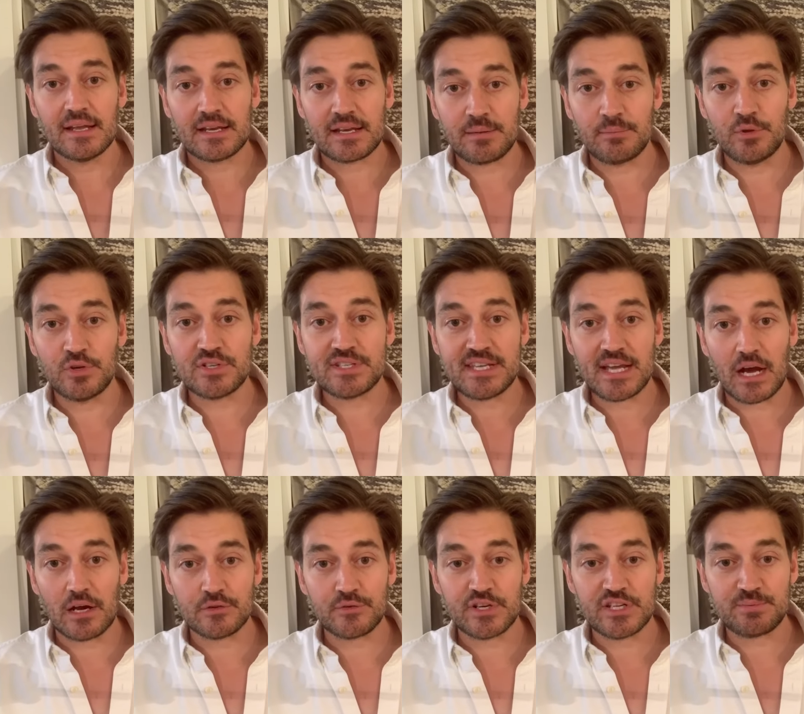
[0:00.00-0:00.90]
community
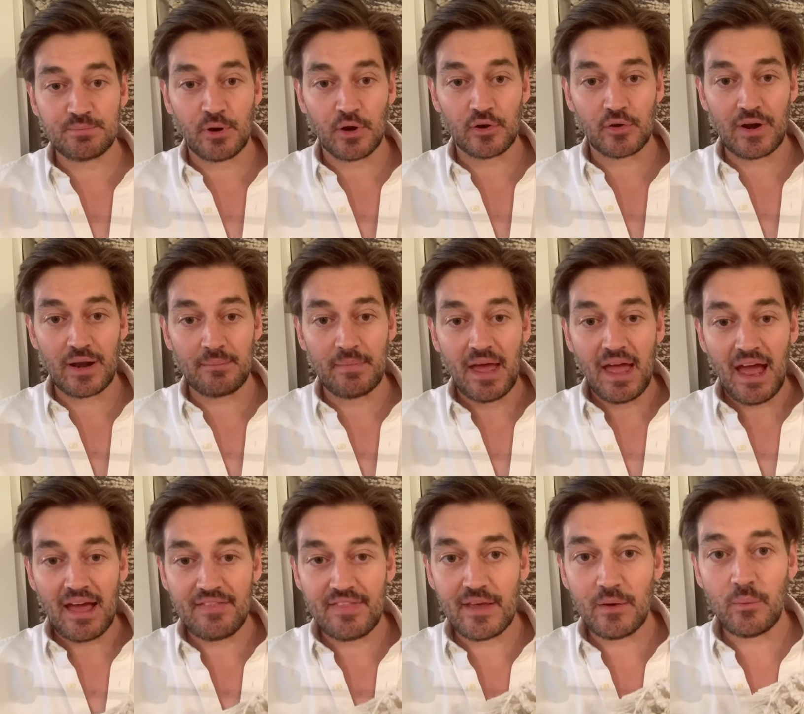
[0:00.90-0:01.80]
outreach program,
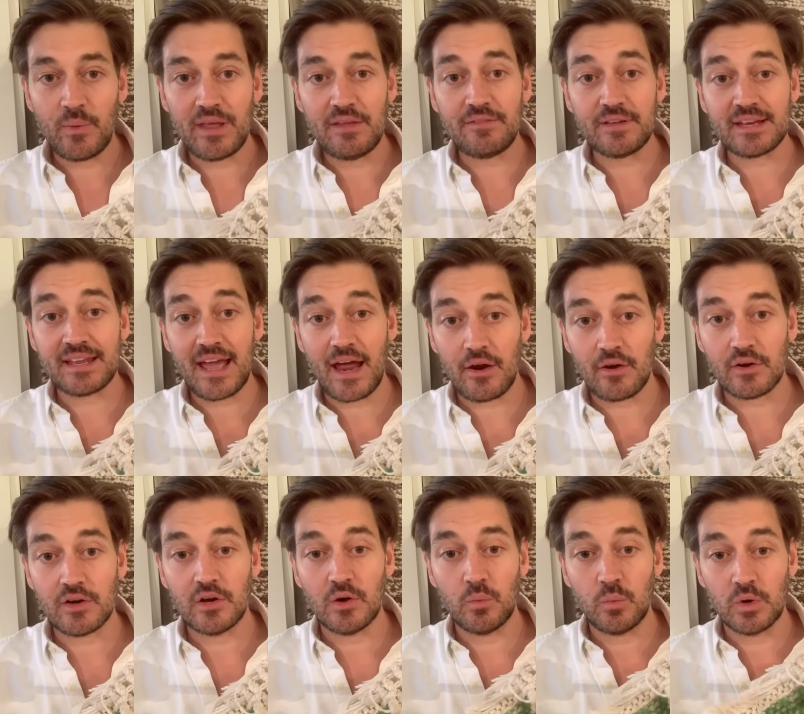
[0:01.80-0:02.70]
and they weave in
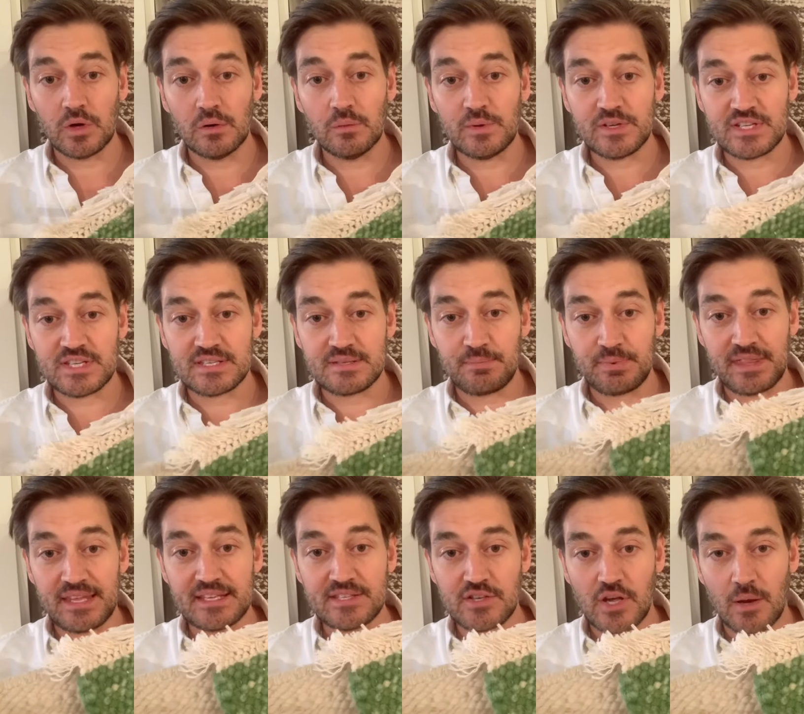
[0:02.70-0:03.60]
caracal wool, which is
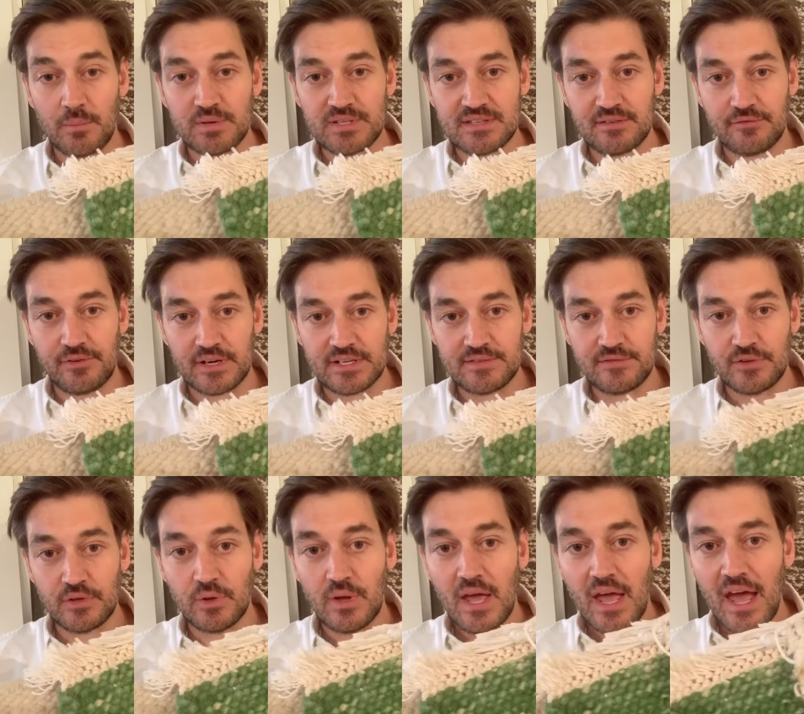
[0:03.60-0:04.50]
these samples in front of
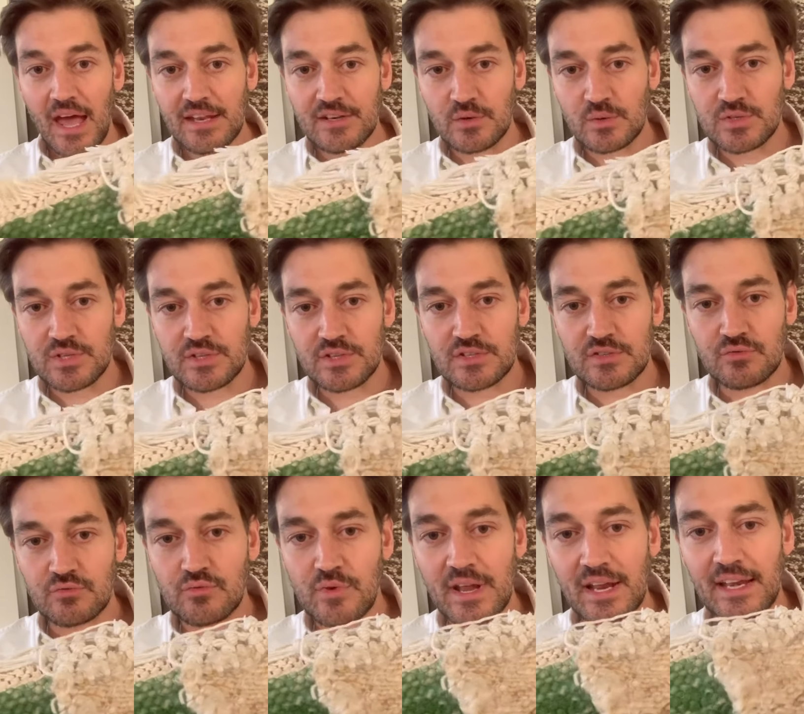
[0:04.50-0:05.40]
you, and also this
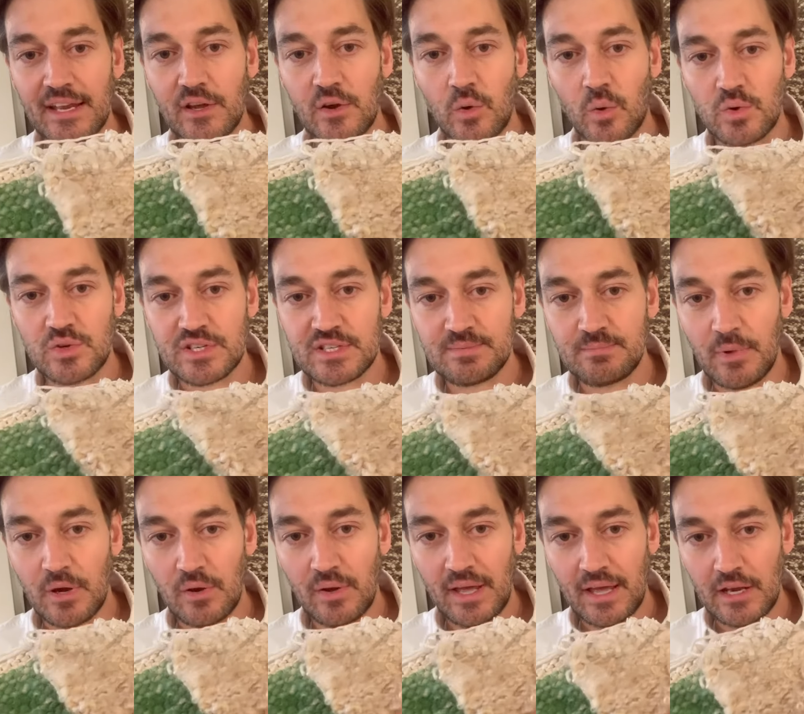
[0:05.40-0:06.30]
really gorgeous
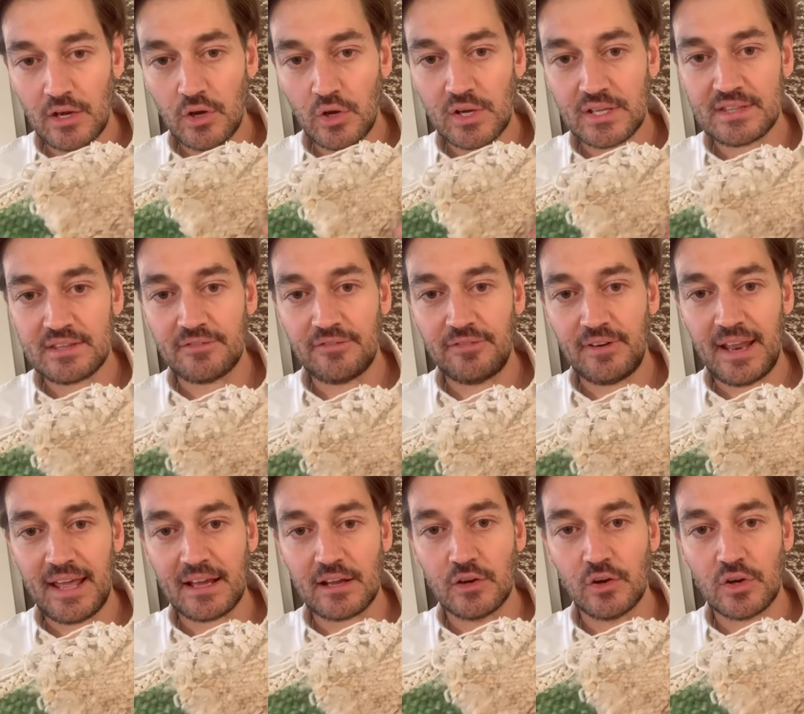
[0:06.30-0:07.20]
mohair. Look at the
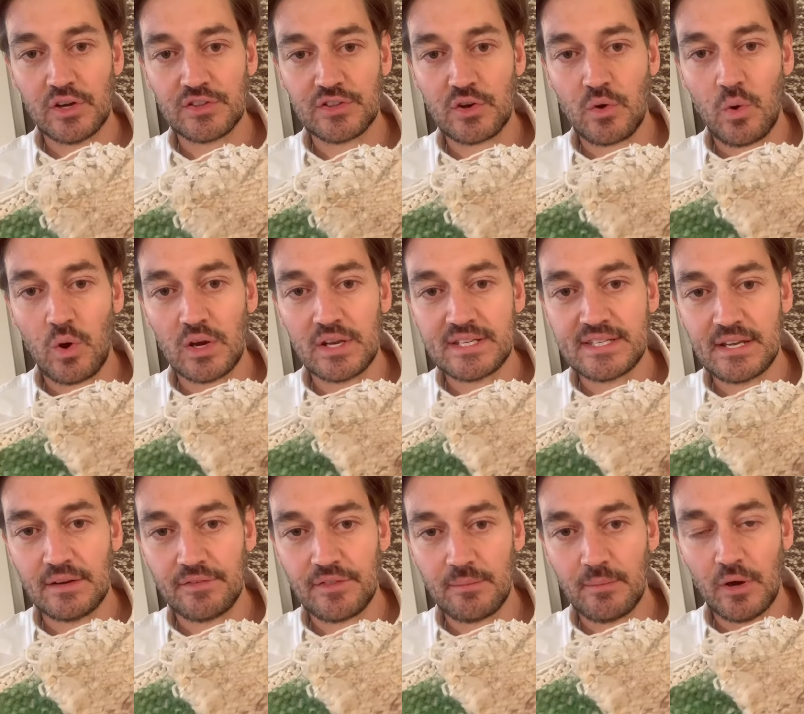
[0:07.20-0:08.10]
fleck. Look at the quality
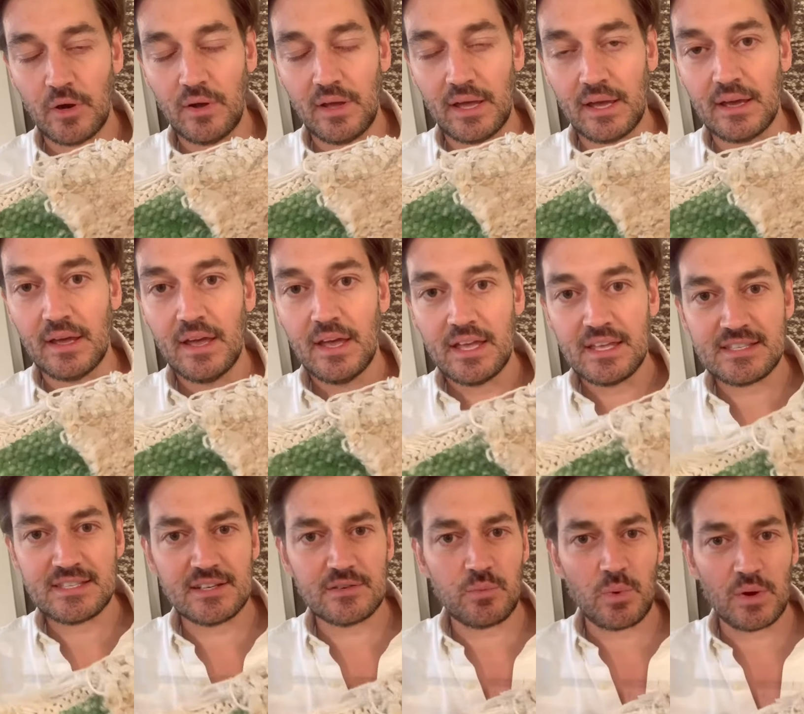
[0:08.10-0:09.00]
of the mohair. Isn't it